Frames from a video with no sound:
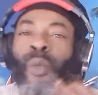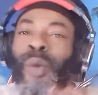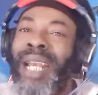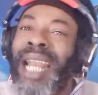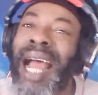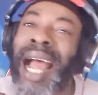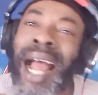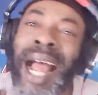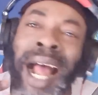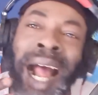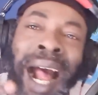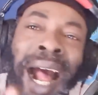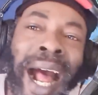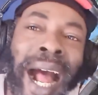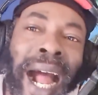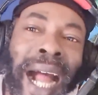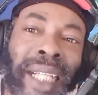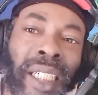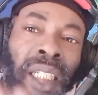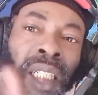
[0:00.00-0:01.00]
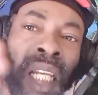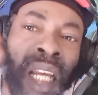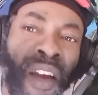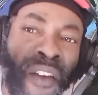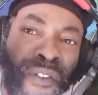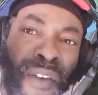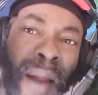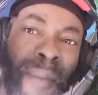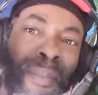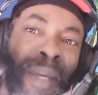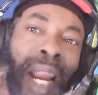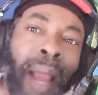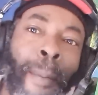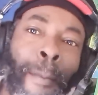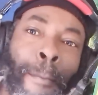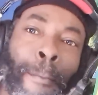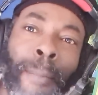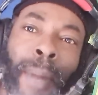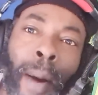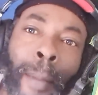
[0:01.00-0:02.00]
We not ask from
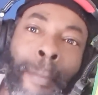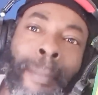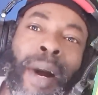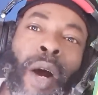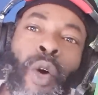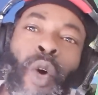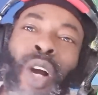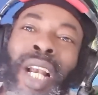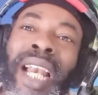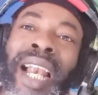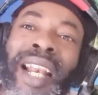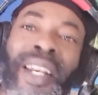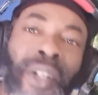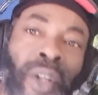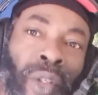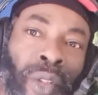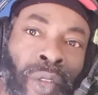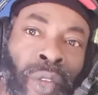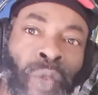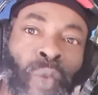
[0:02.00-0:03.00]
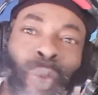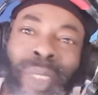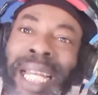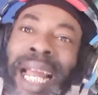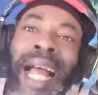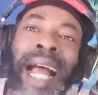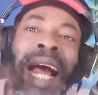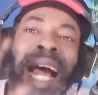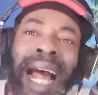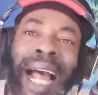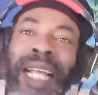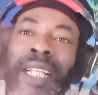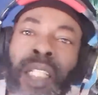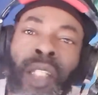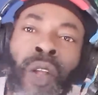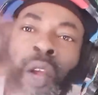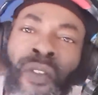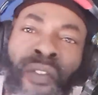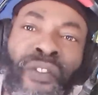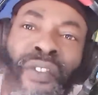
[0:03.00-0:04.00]
them bumble away or nothing. We not
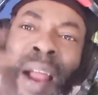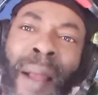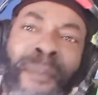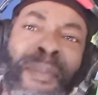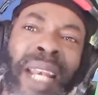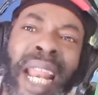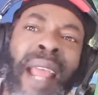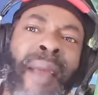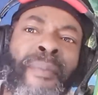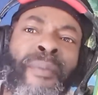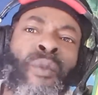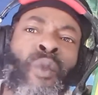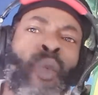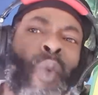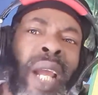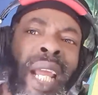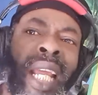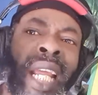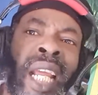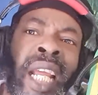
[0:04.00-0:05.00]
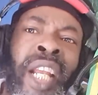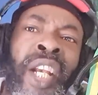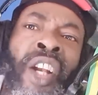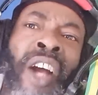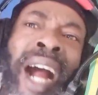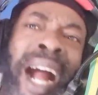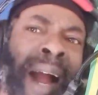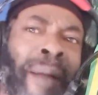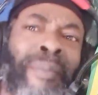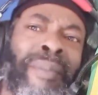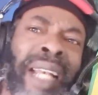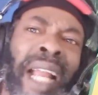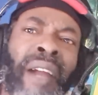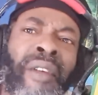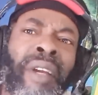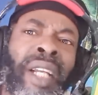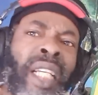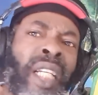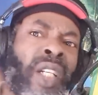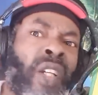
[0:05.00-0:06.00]
ask nothing from them where no happen
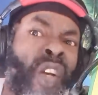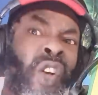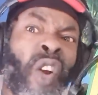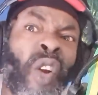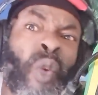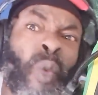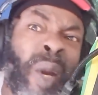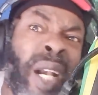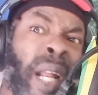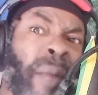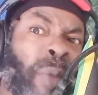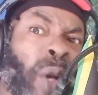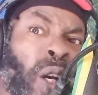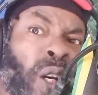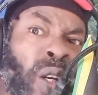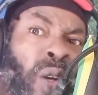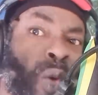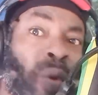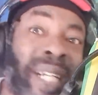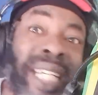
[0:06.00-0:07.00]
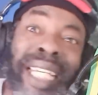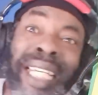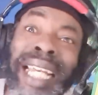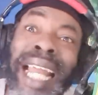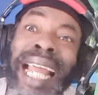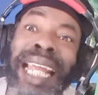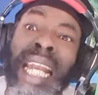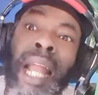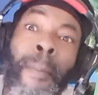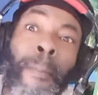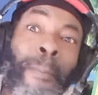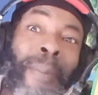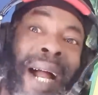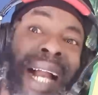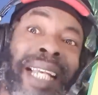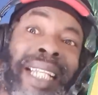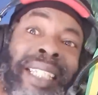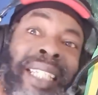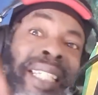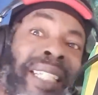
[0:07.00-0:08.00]
already, no nothing where them no know. Neither in a
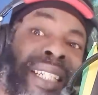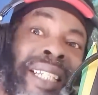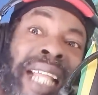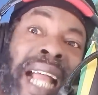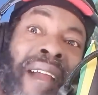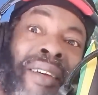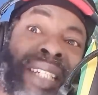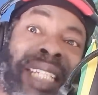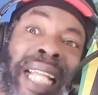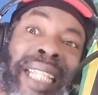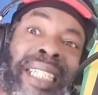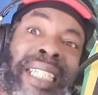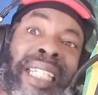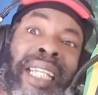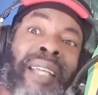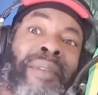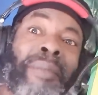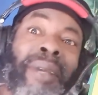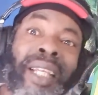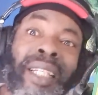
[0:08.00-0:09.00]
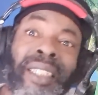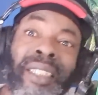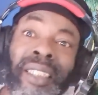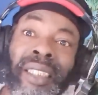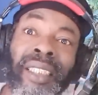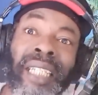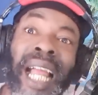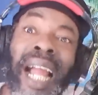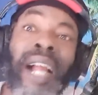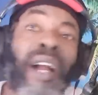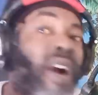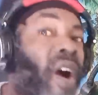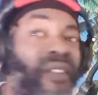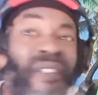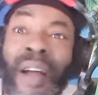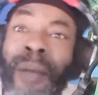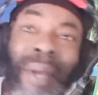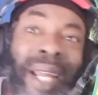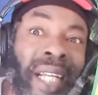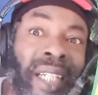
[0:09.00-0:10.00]
politics nor entertainment or
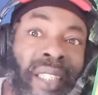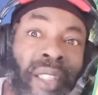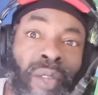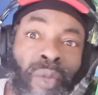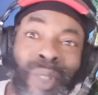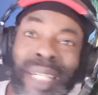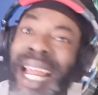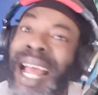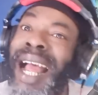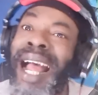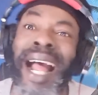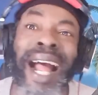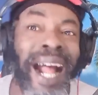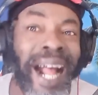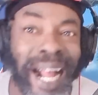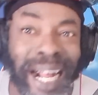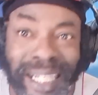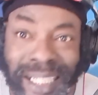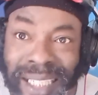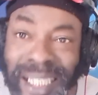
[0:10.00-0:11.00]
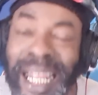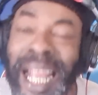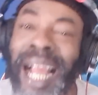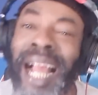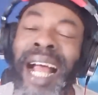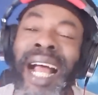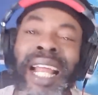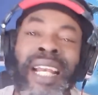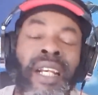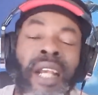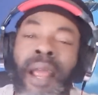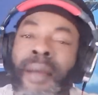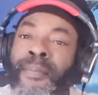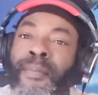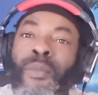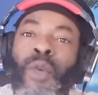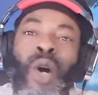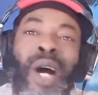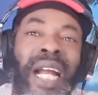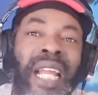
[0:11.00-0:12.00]
government. We not ask
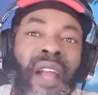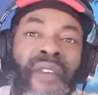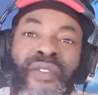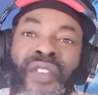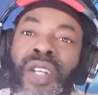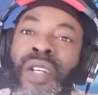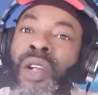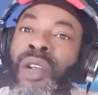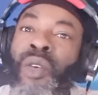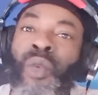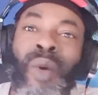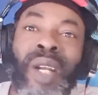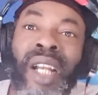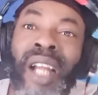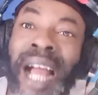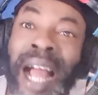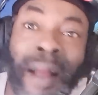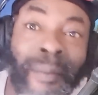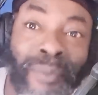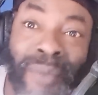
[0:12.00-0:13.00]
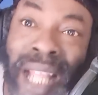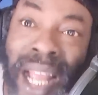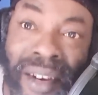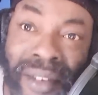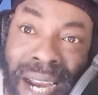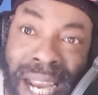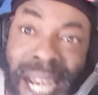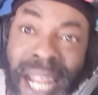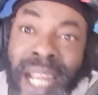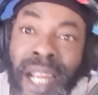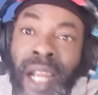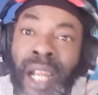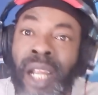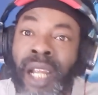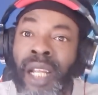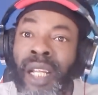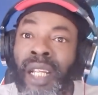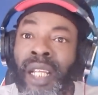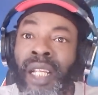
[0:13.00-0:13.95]
them boy for nothing where no happen already.